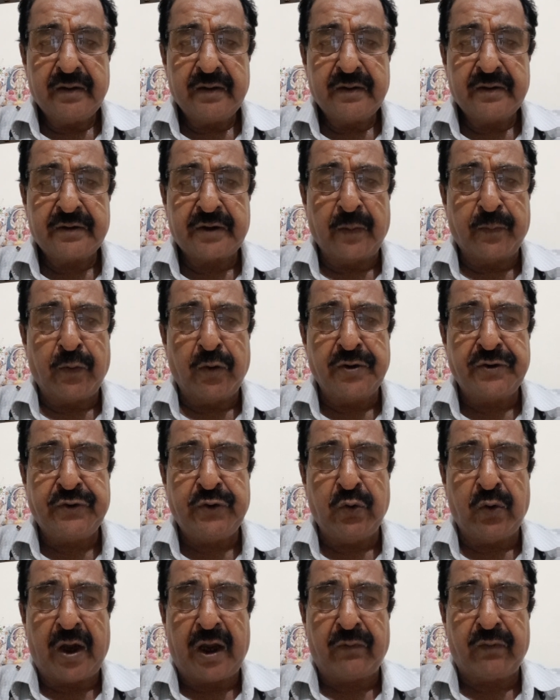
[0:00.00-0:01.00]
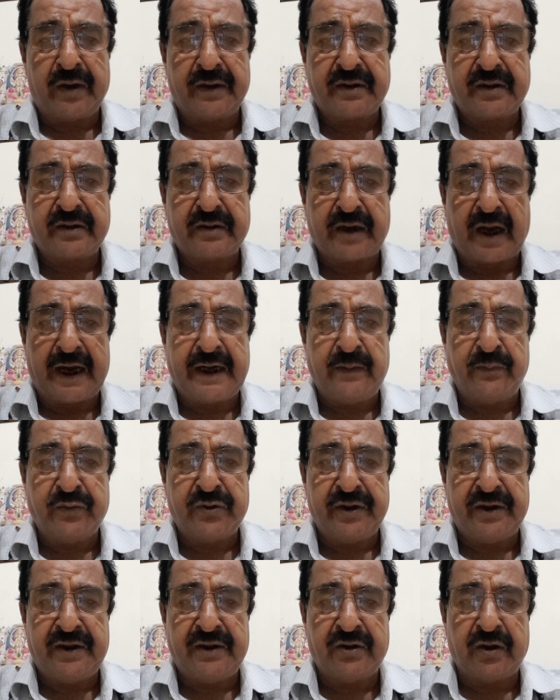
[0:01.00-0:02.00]
Suppose you have a time
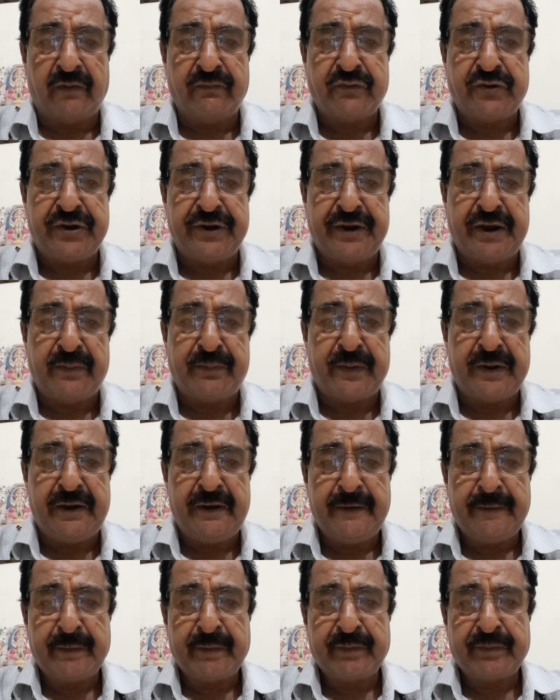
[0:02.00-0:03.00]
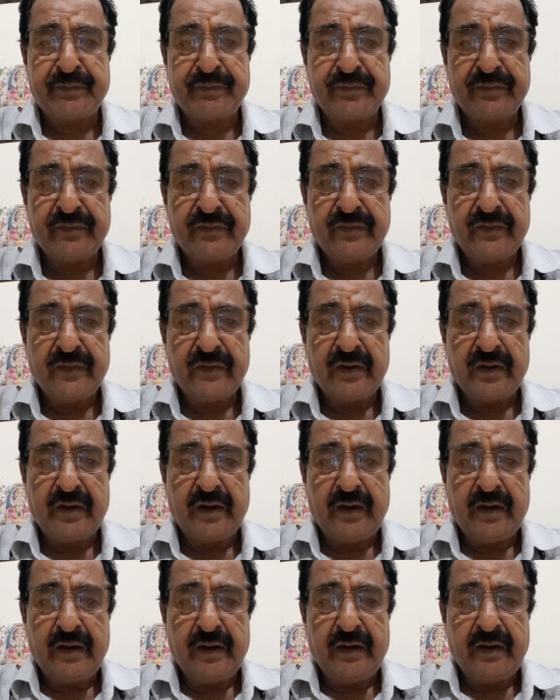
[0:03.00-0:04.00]
series of GDP,
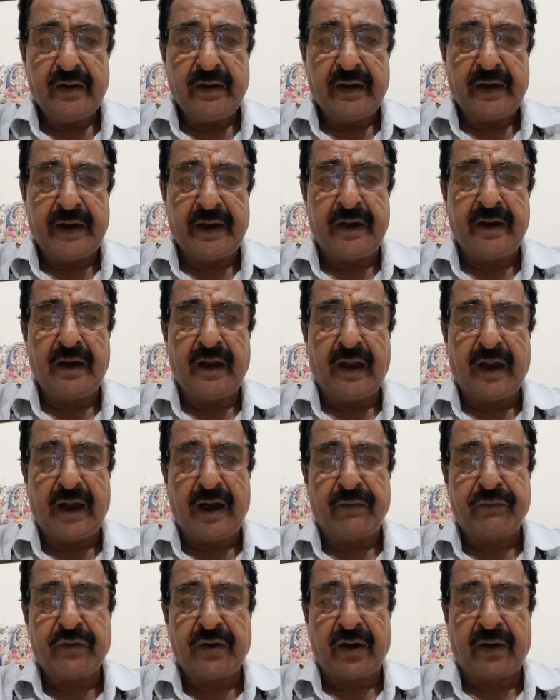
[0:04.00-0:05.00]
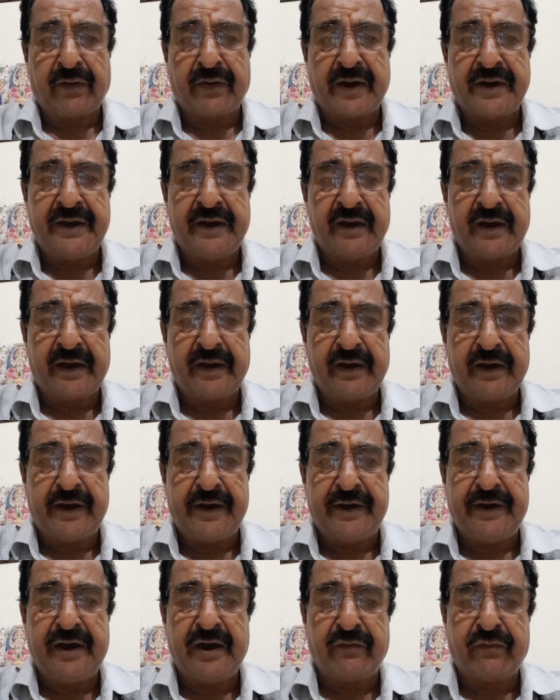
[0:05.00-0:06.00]
and after running an
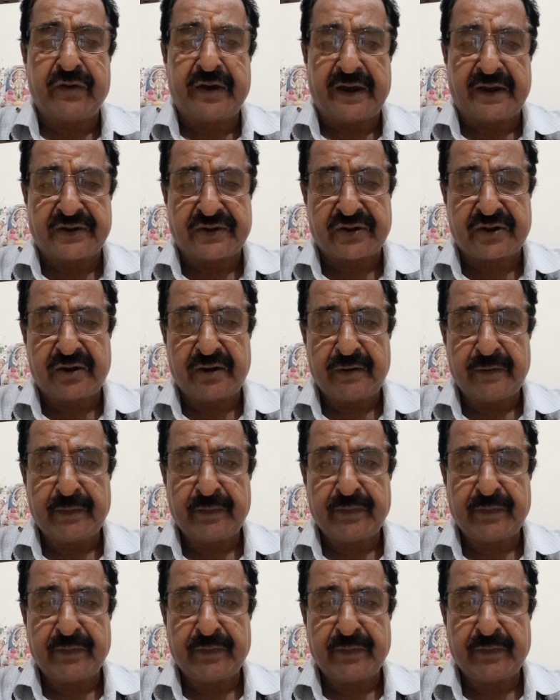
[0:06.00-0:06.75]
ADF test,